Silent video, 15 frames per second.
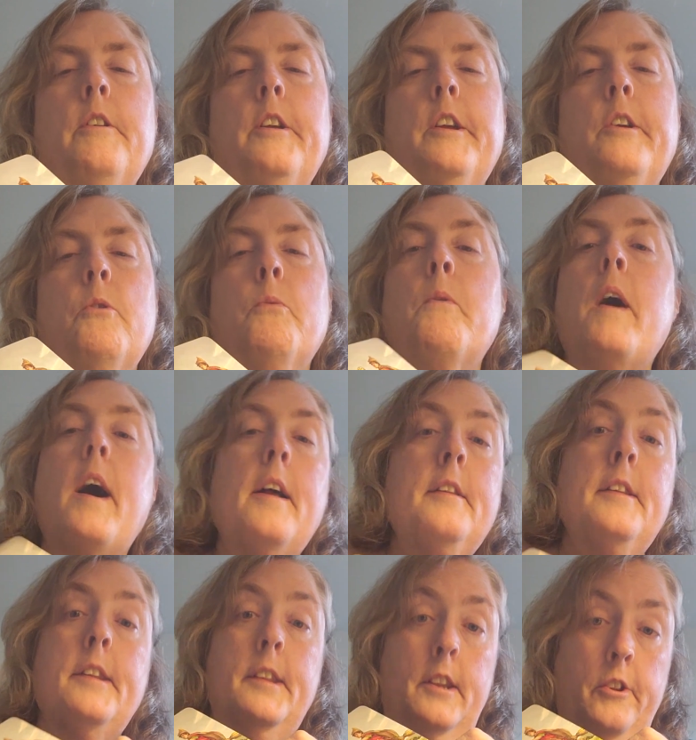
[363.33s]
your
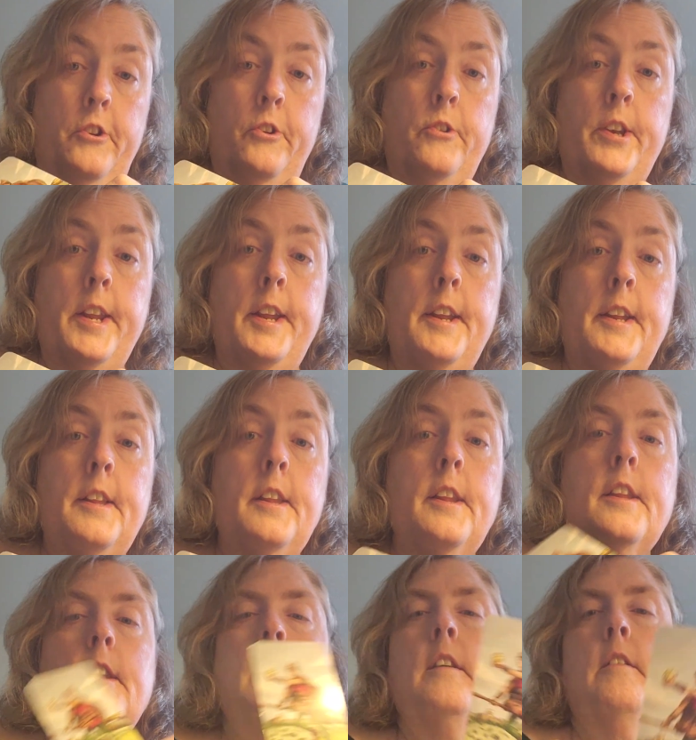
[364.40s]
wants and your needs.